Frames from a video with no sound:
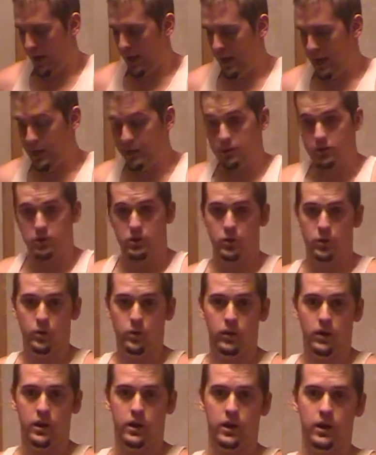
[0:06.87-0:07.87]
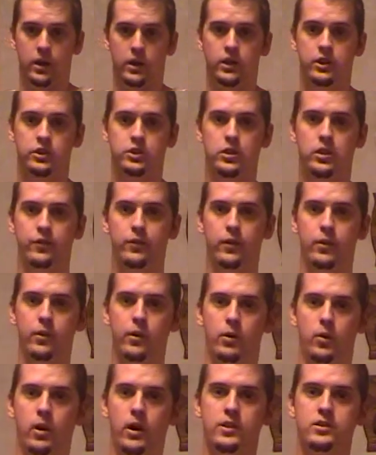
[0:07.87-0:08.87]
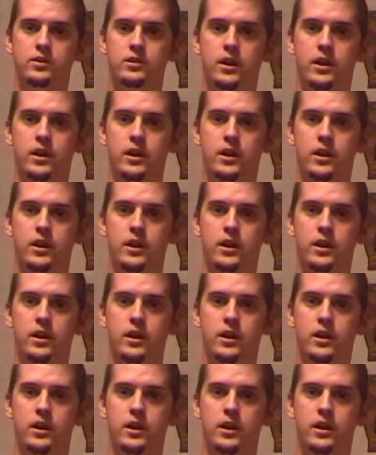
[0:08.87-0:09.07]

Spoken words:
had two different requests,